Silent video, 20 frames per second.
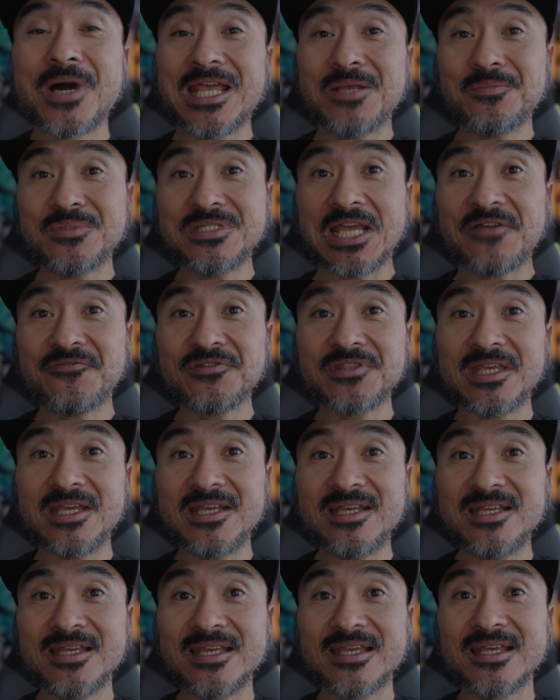name is David
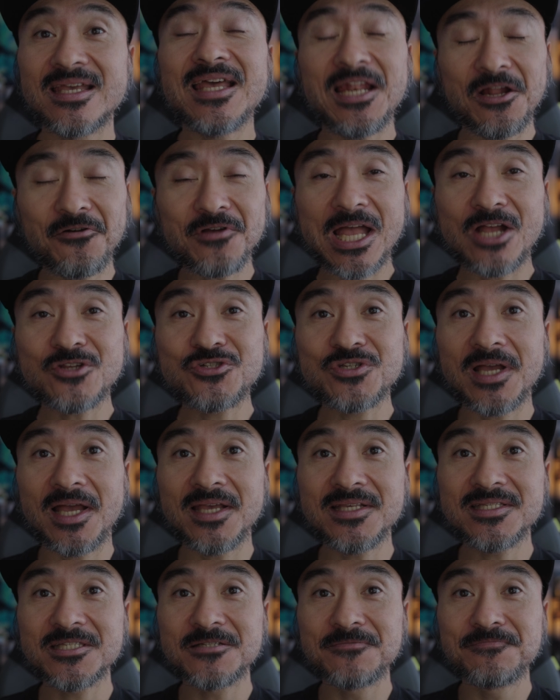Lee, and I'll catch you
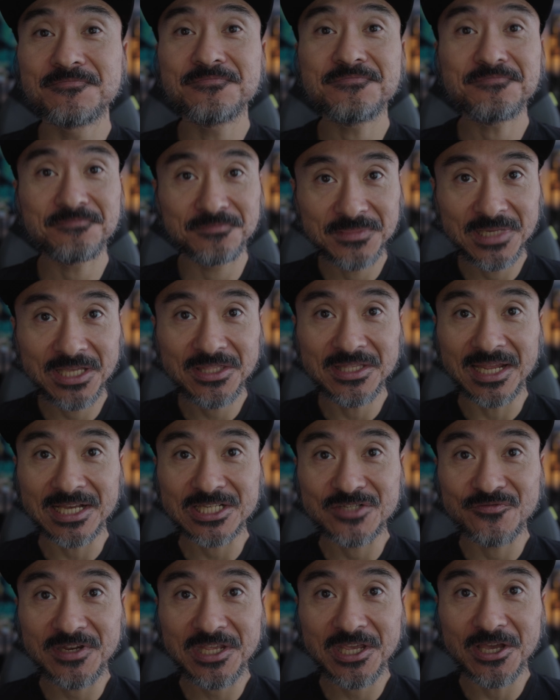guys in the
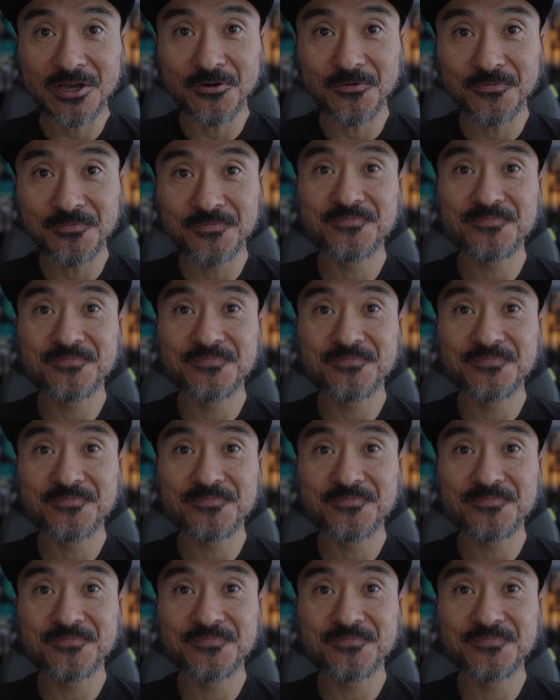next video.